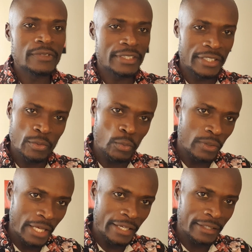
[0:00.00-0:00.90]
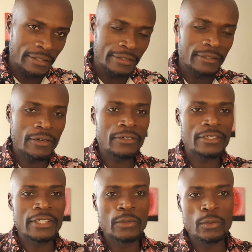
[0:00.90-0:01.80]
they would like or
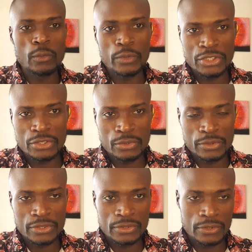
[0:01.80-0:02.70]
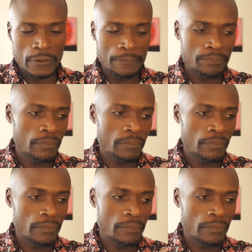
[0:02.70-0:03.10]
they would wish to withdraw.